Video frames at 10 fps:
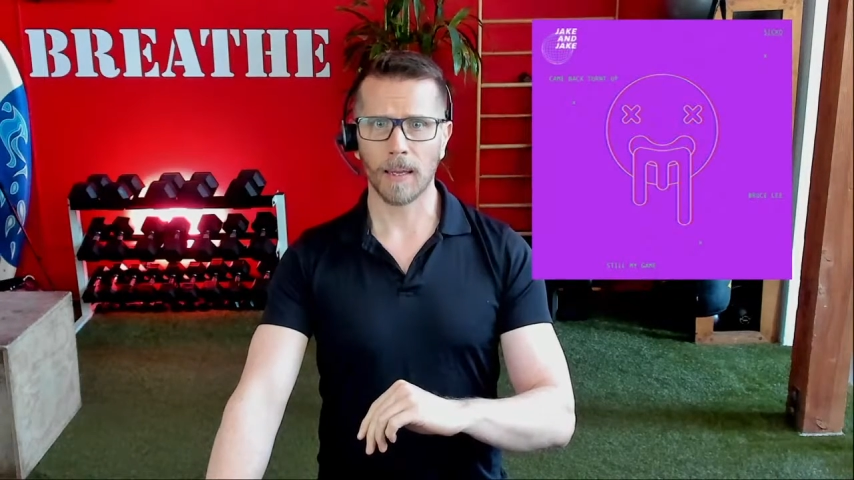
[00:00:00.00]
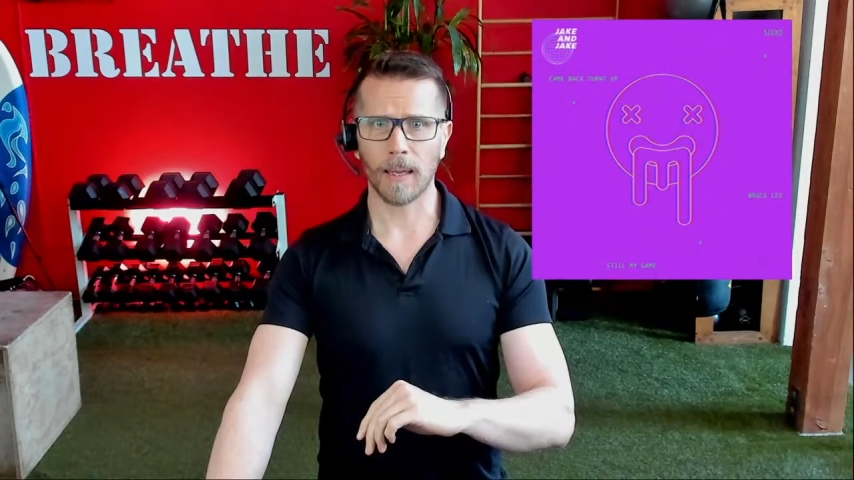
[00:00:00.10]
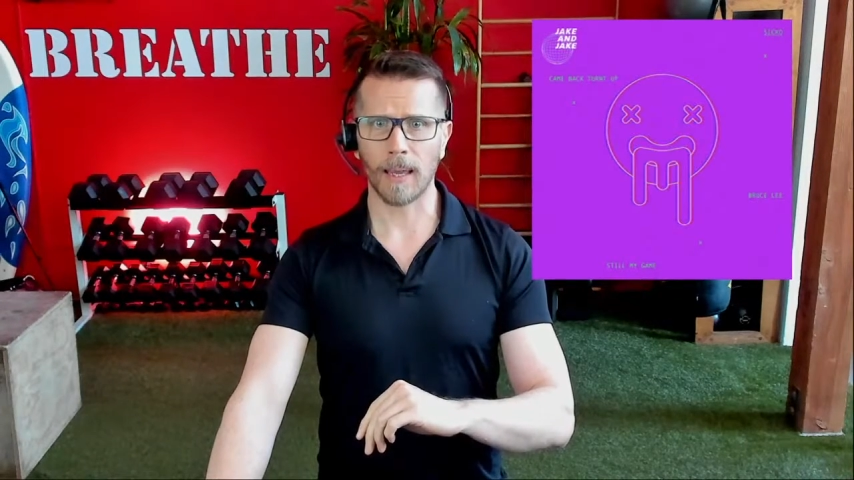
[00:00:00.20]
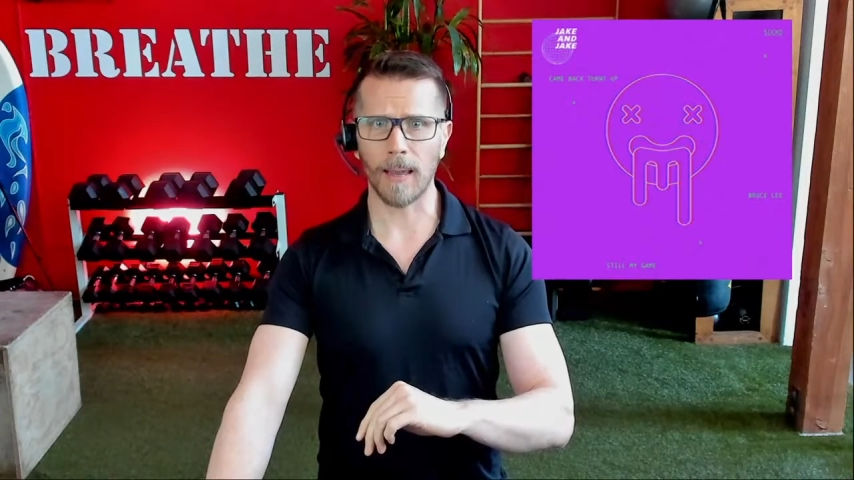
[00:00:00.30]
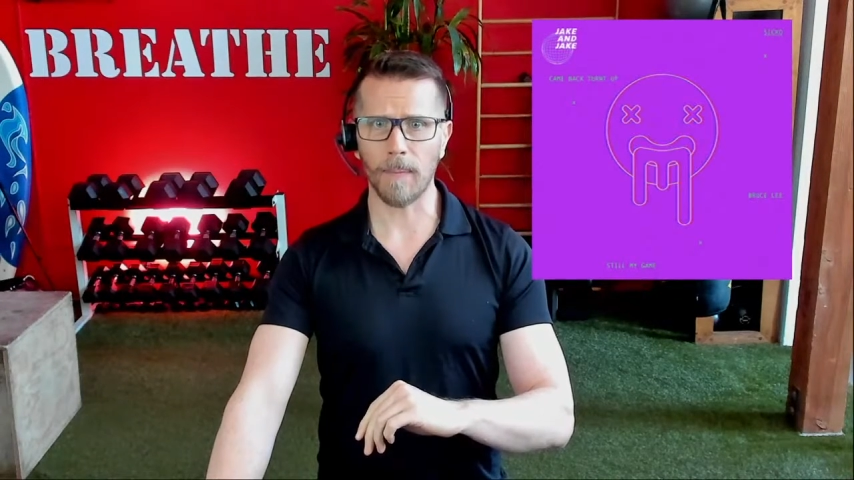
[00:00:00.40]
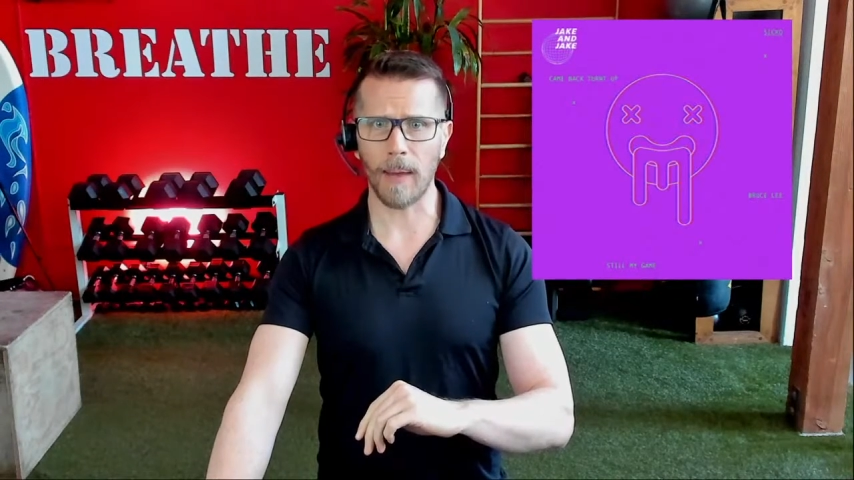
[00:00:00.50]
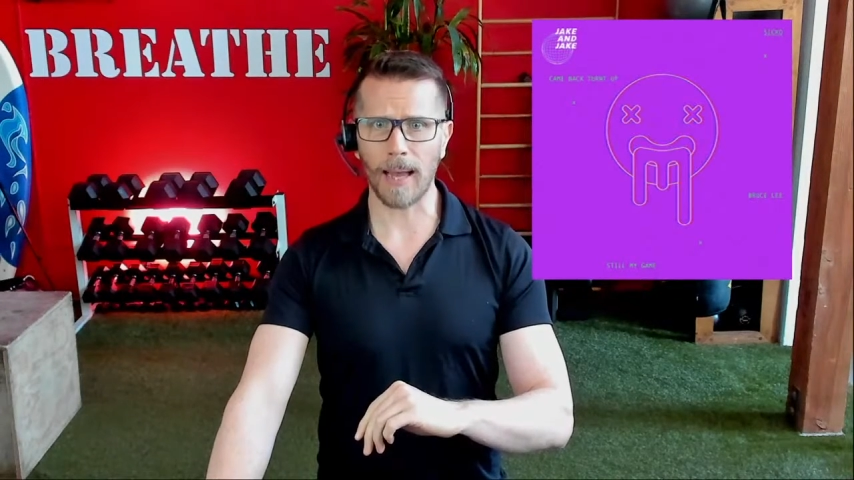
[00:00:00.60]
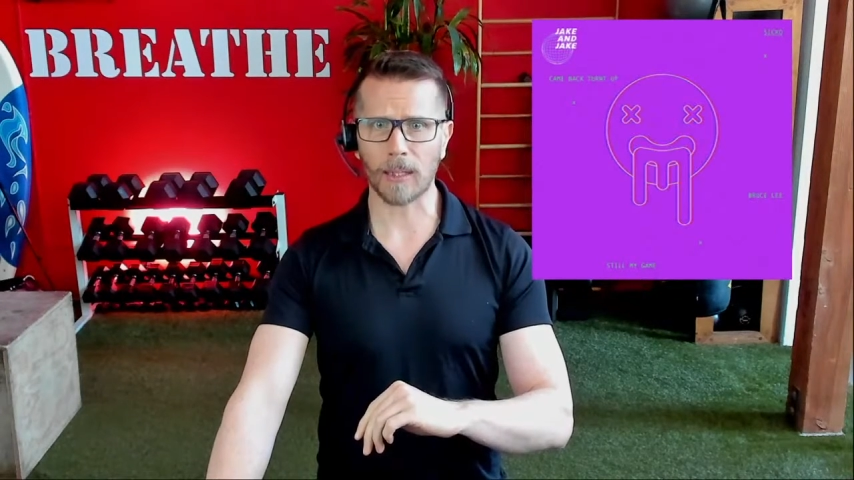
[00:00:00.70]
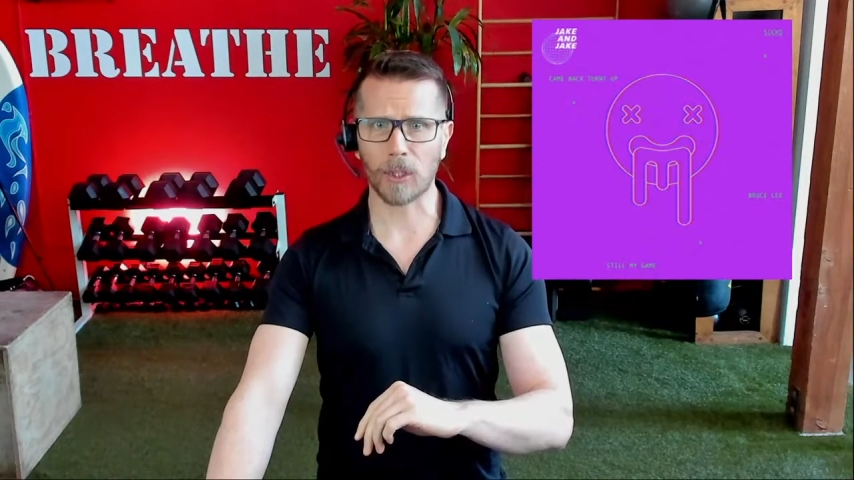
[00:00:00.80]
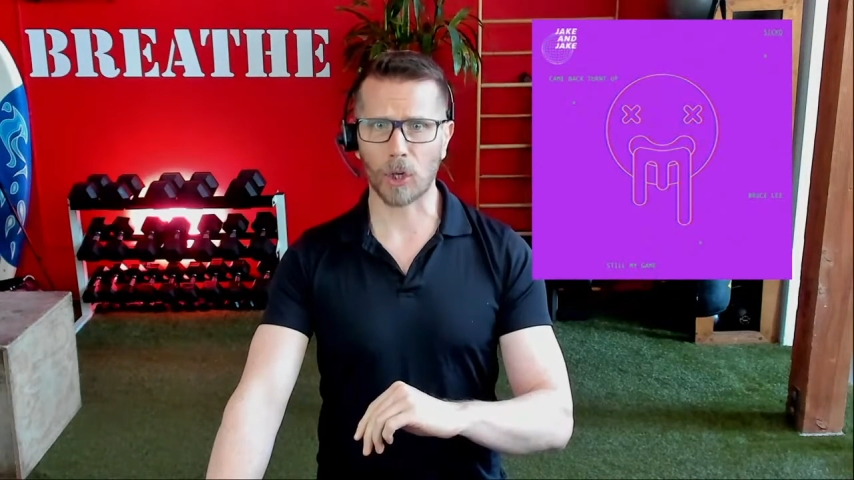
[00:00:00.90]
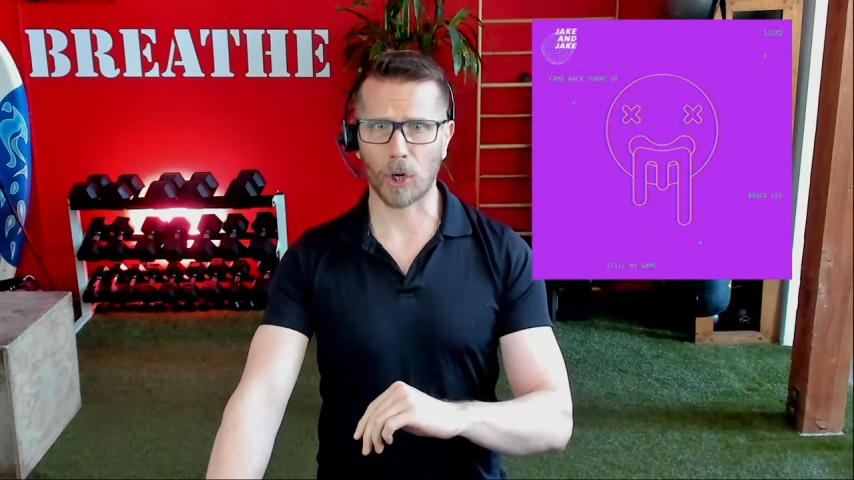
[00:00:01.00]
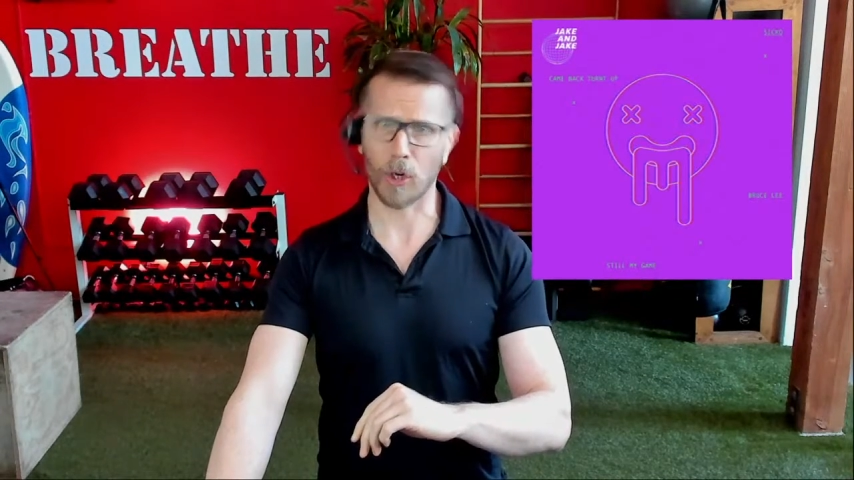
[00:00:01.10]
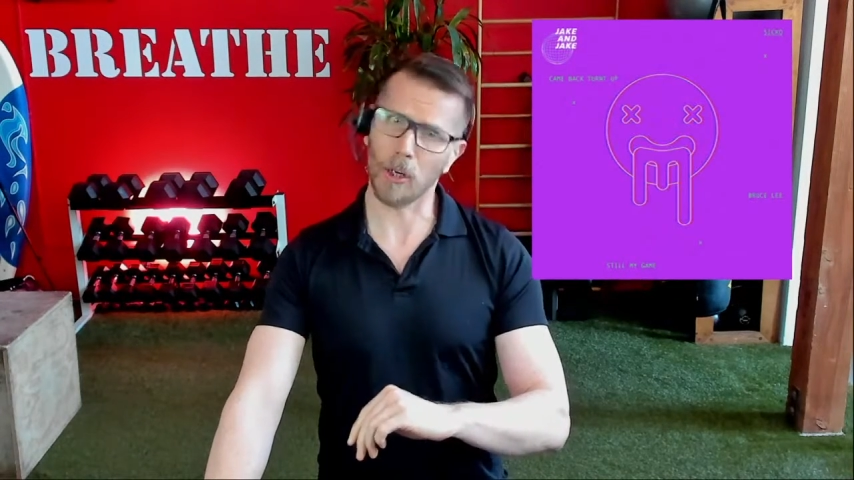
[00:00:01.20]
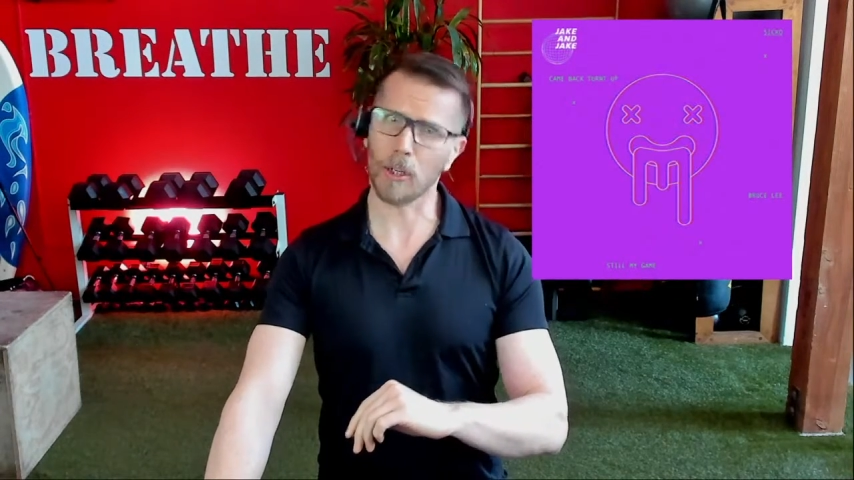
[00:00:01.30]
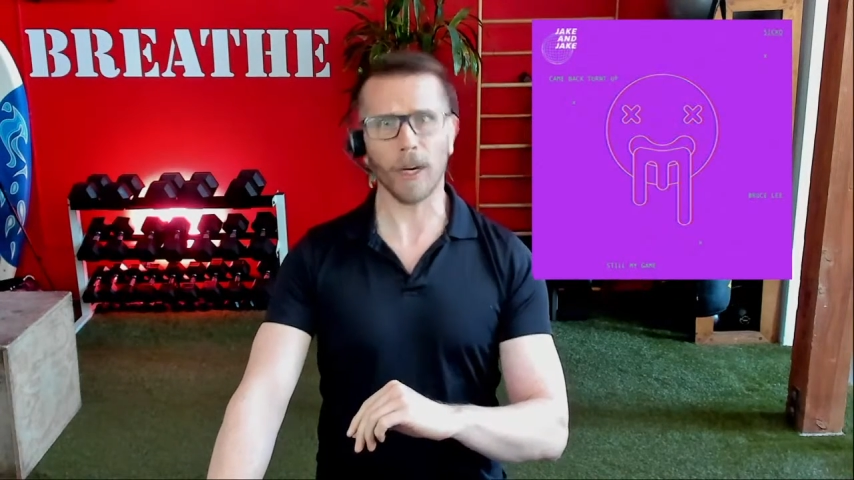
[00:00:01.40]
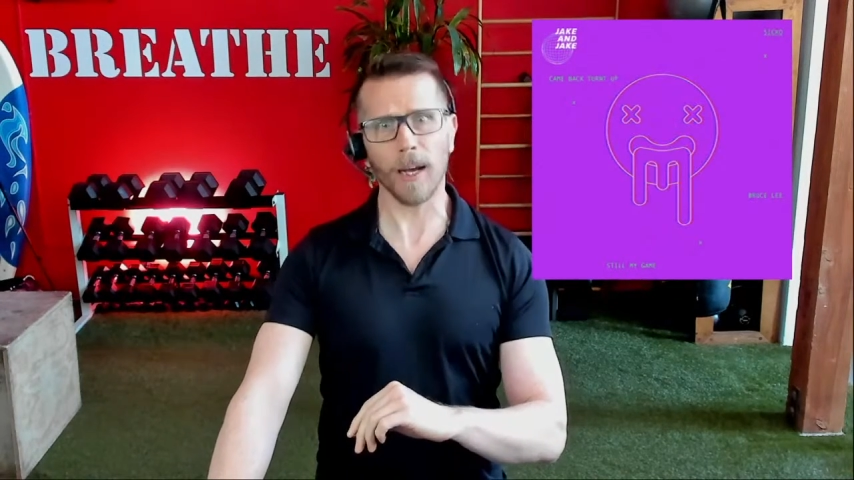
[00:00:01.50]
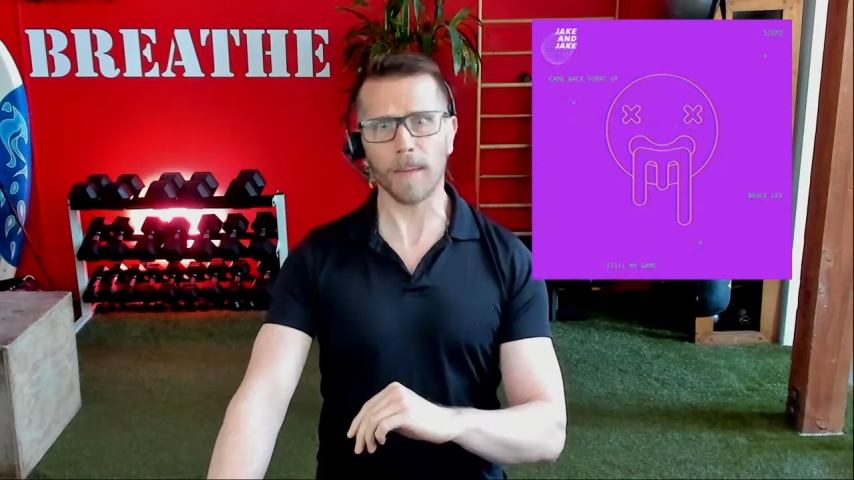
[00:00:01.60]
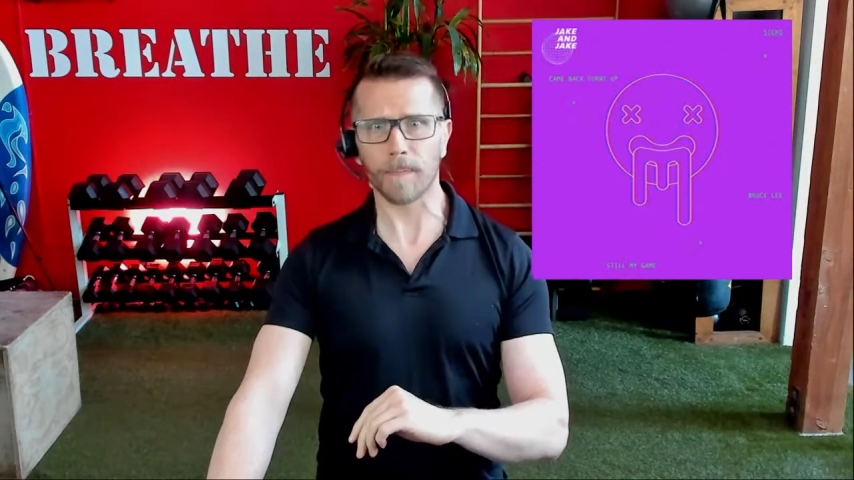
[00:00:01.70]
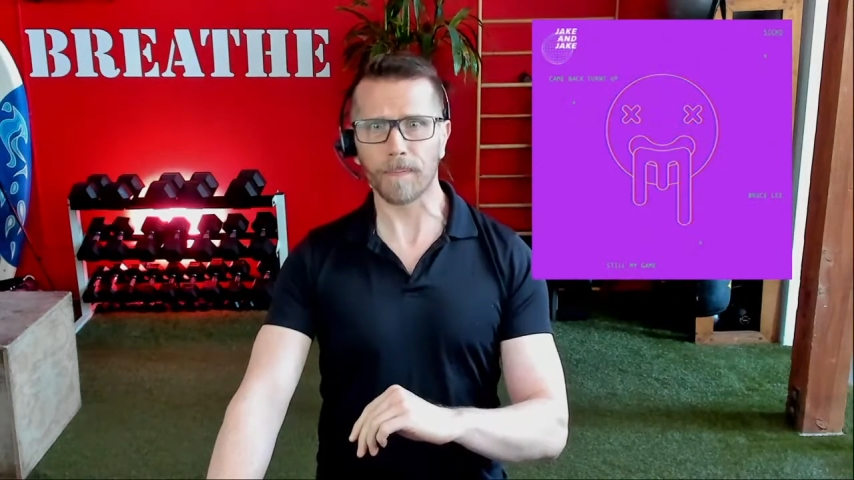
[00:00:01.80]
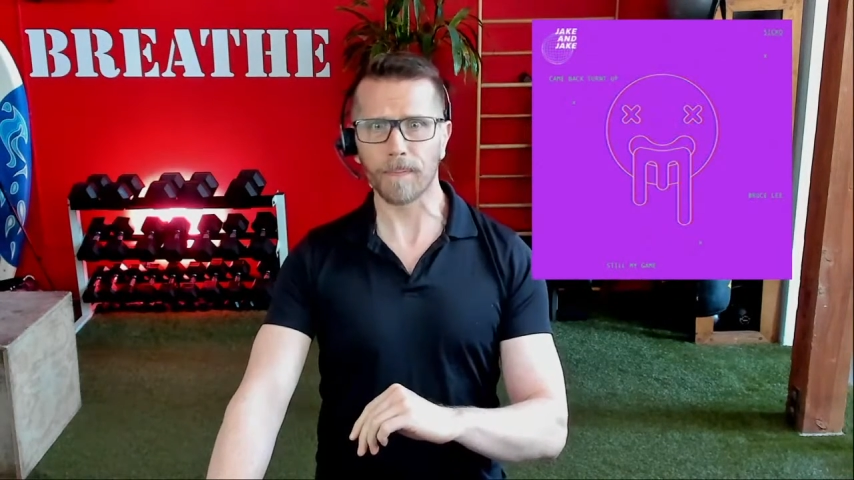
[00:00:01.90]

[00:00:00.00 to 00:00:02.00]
Came back turned up.